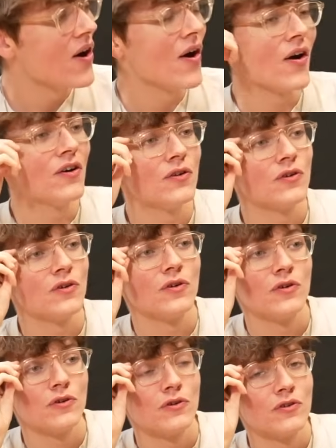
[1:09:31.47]
me because like I
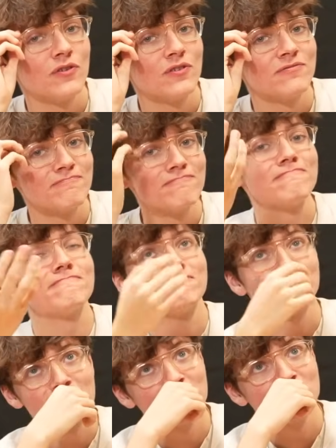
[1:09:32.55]
have less meat on me. You
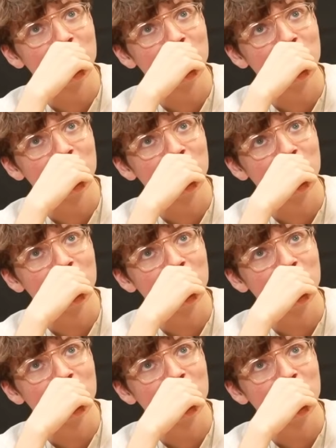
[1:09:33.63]
know what I